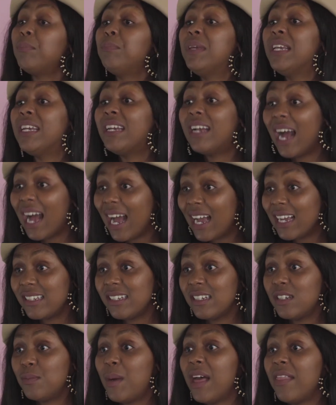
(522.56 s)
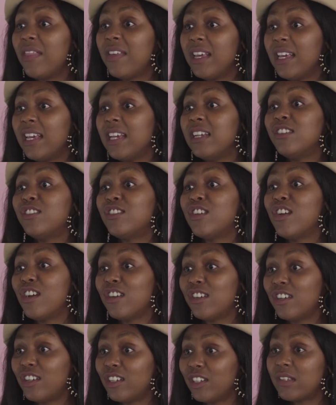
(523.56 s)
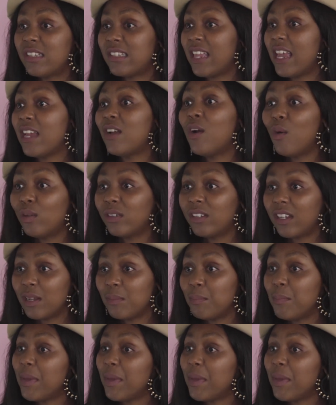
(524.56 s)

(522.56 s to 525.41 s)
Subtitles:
be guided by the internal stakeholder,